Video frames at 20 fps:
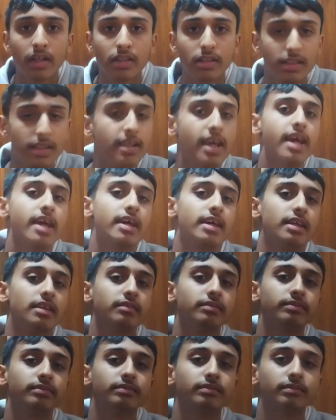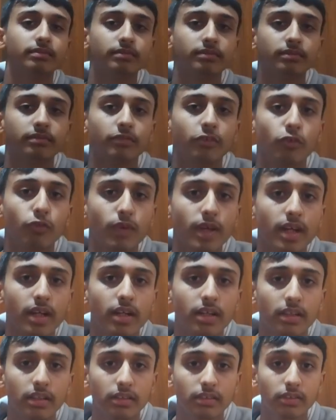Today, we
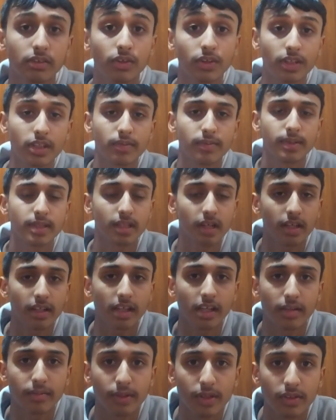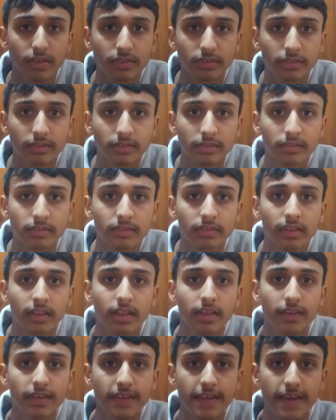are going to be talking about
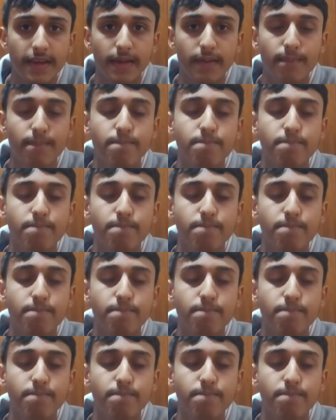the